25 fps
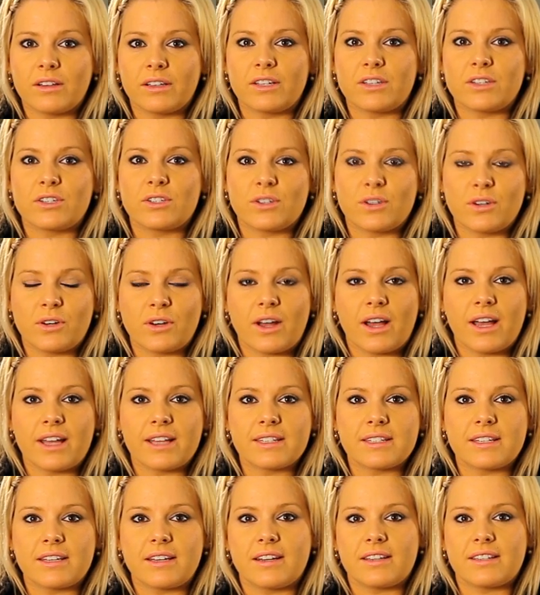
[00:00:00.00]
the college two
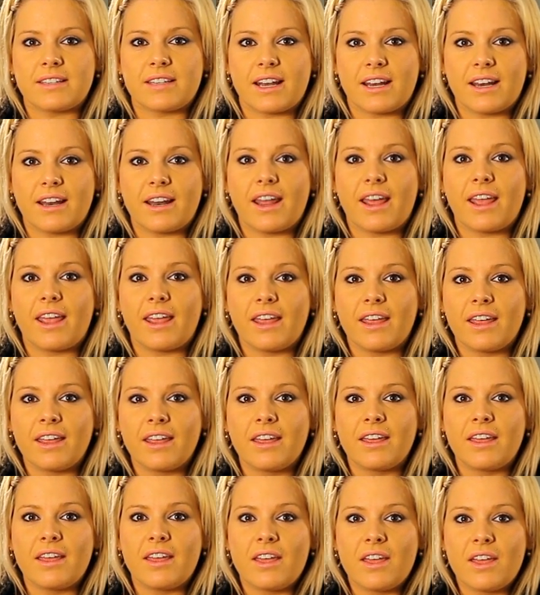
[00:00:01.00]
nights and a Saturday,
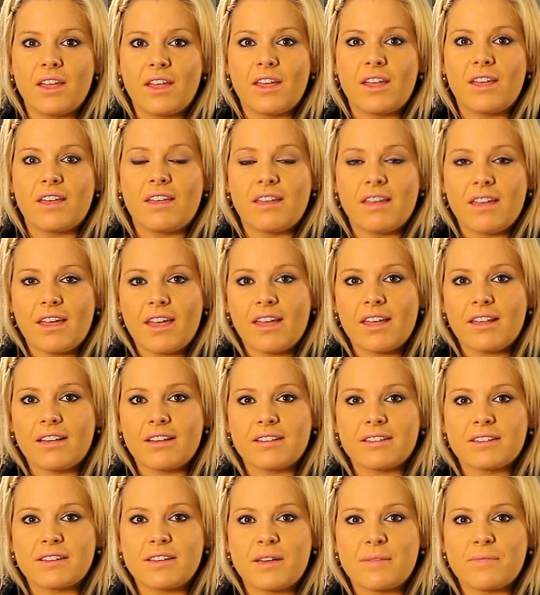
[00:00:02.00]

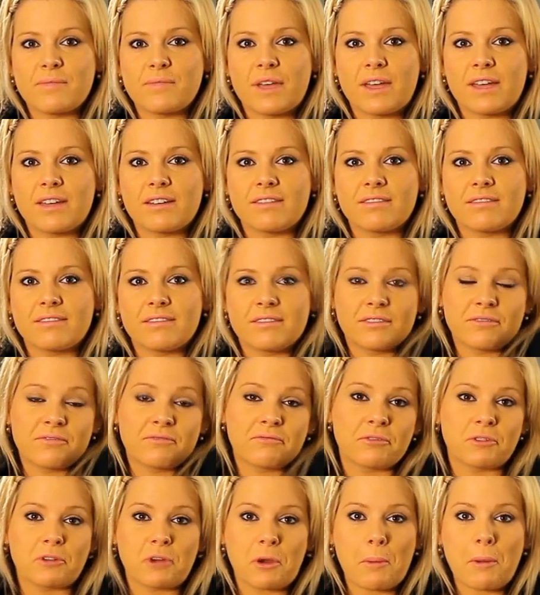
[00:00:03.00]
and um, and
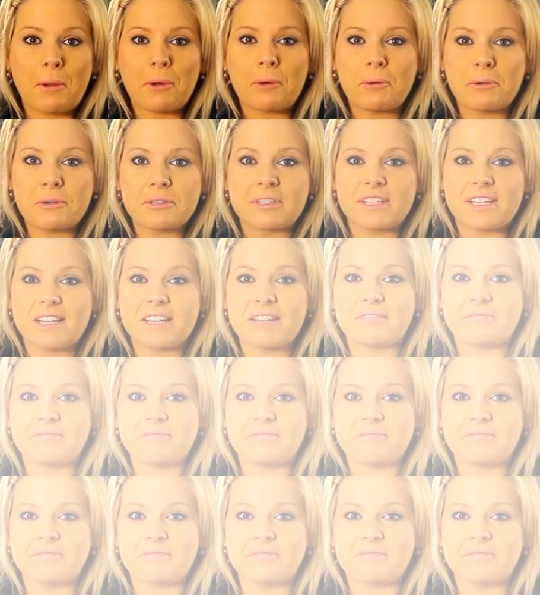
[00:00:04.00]
got my course